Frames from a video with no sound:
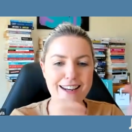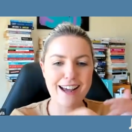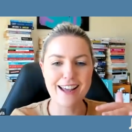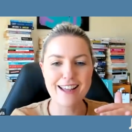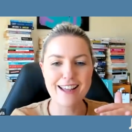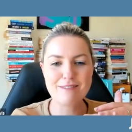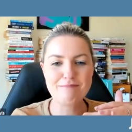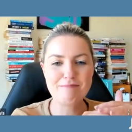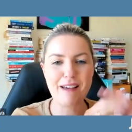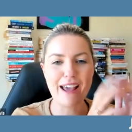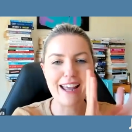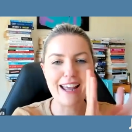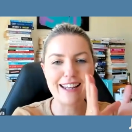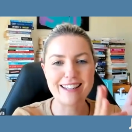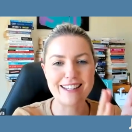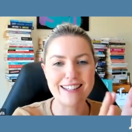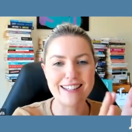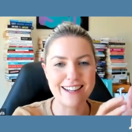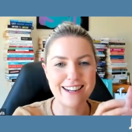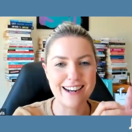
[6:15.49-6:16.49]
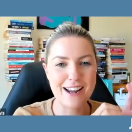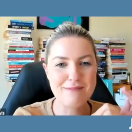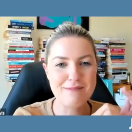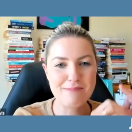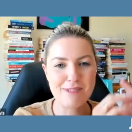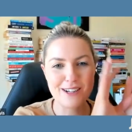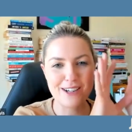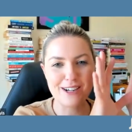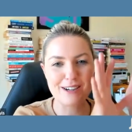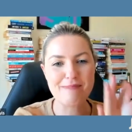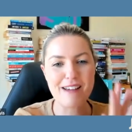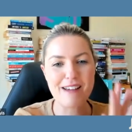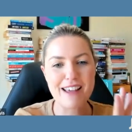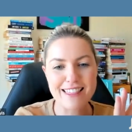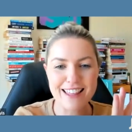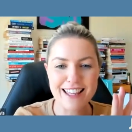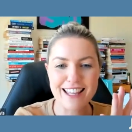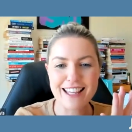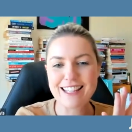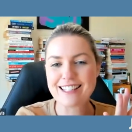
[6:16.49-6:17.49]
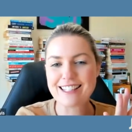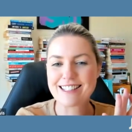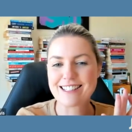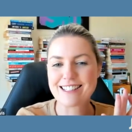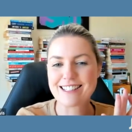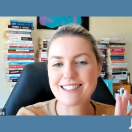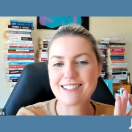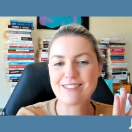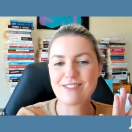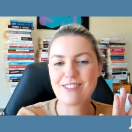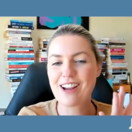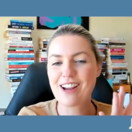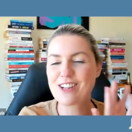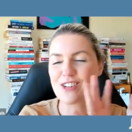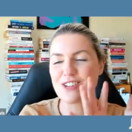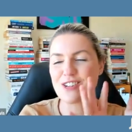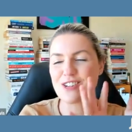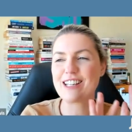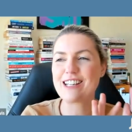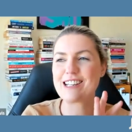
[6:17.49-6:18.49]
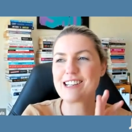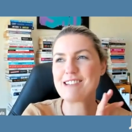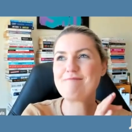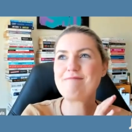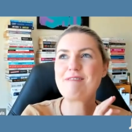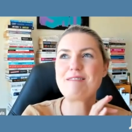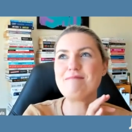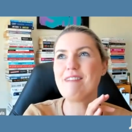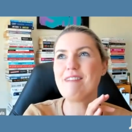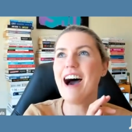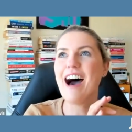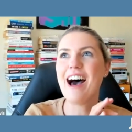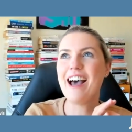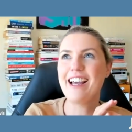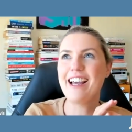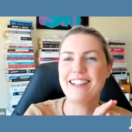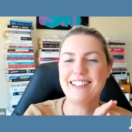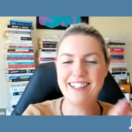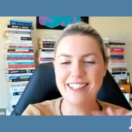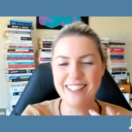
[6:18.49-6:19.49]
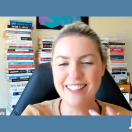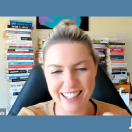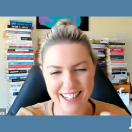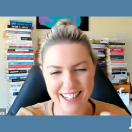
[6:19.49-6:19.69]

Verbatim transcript: I made it and I put it on my things. Well, surely it can be mine.